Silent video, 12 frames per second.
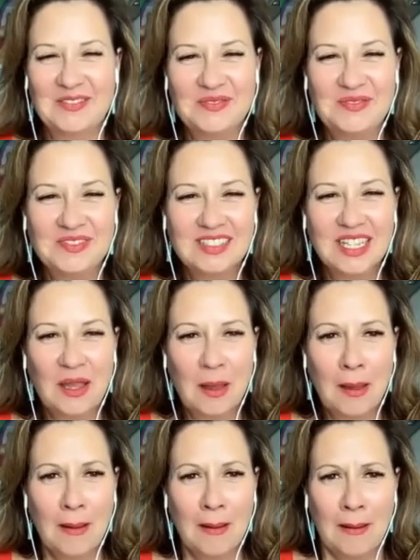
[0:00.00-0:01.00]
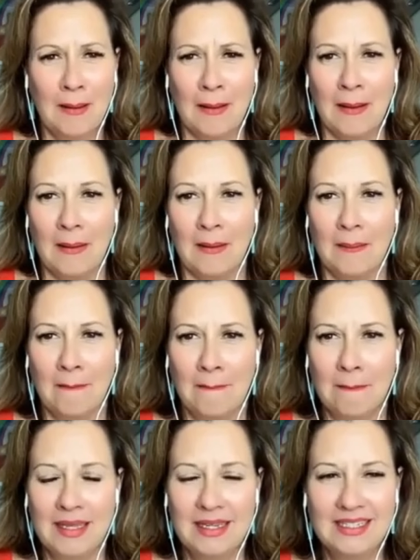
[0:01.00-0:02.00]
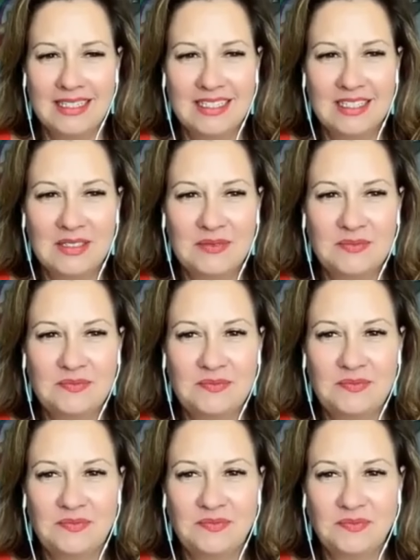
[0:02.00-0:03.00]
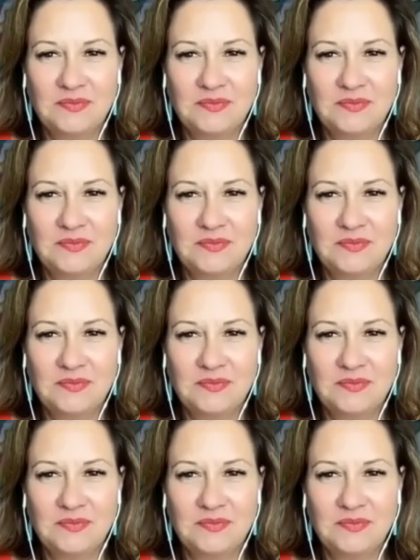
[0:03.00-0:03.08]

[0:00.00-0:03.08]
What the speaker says: tell us, how did the course come into your life?